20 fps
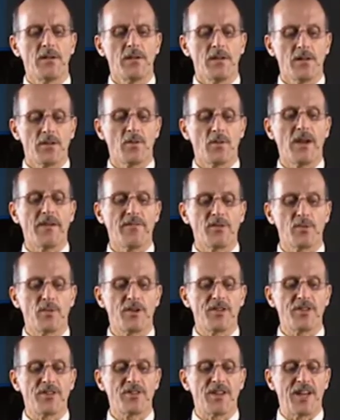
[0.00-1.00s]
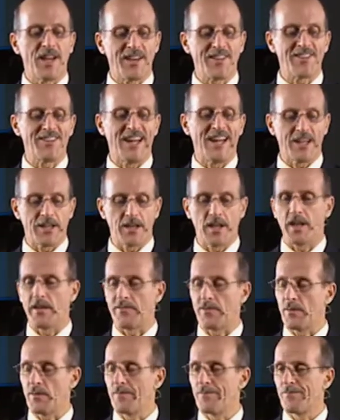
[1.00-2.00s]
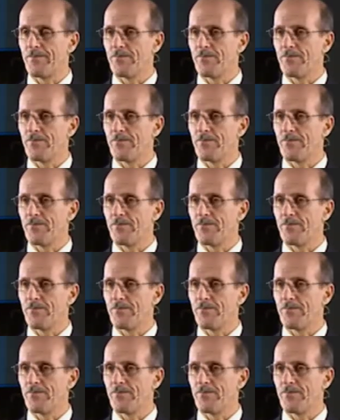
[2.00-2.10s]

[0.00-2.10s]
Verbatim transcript: his grave is with us, and he's not in heaven.